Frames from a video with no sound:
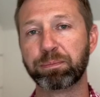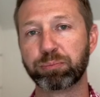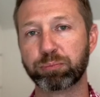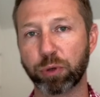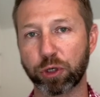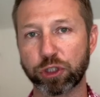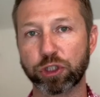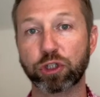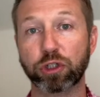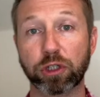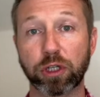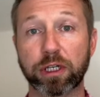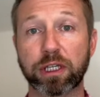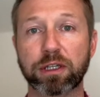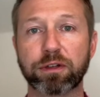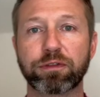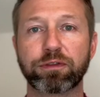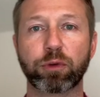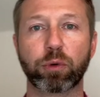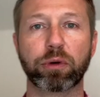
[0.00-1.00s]
but you're
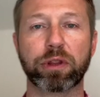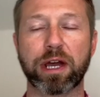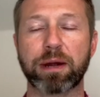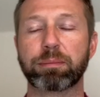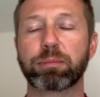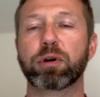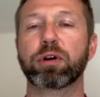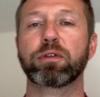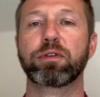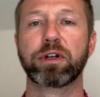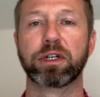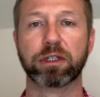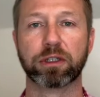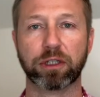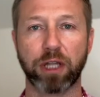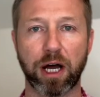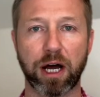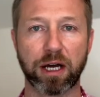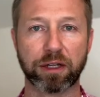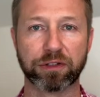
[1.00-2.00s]
looking for that perfect
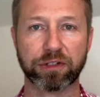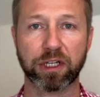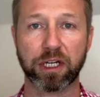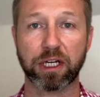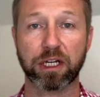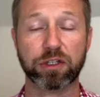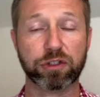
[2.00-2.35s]
lot.